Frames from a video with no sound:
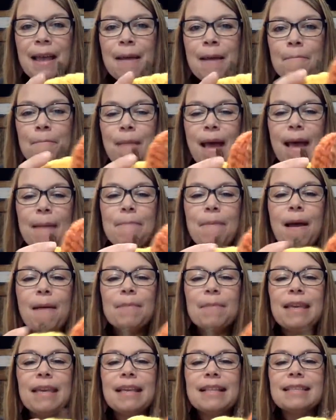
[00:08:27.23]

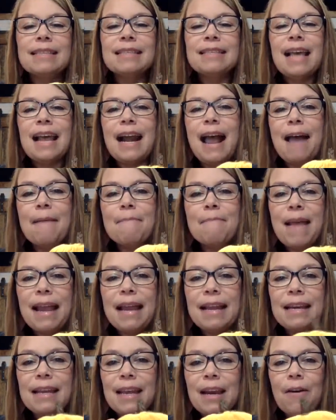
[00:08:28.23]
pumpkins that I
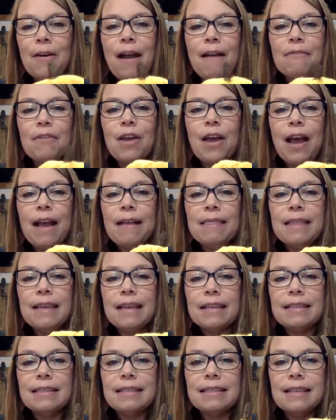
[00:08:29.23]
made here. I've got
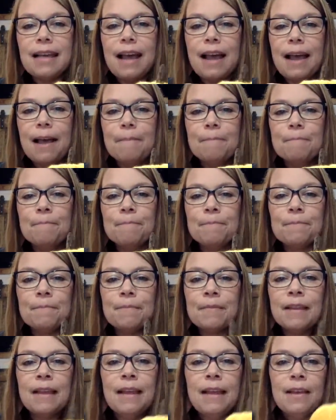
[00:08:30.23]
this, okay,
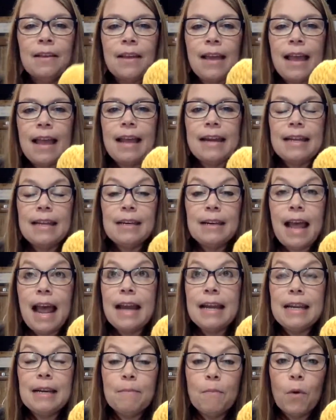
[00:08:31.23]
I
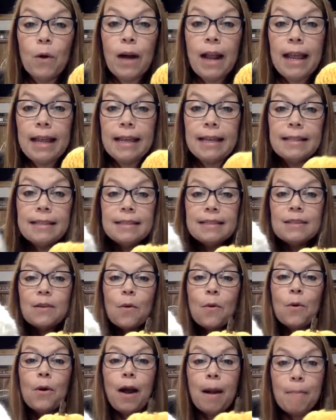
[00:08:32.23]
need more hands
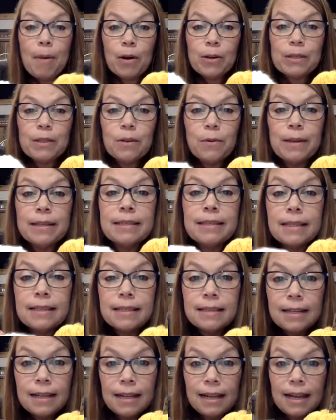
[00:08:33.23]
or a personal
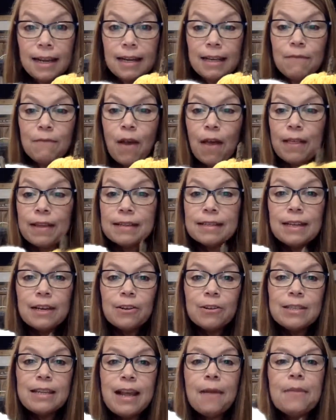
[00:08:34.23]
assistant, any
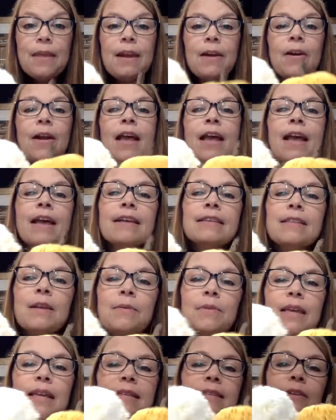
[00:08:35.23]
volunteers out there. So
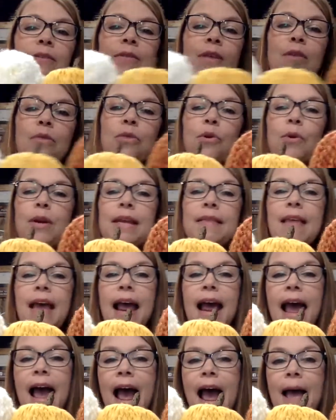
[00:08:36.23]
these are the 3
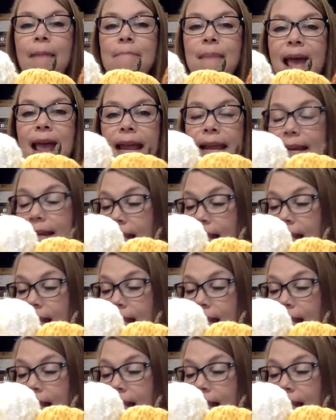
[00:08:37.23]
that I made,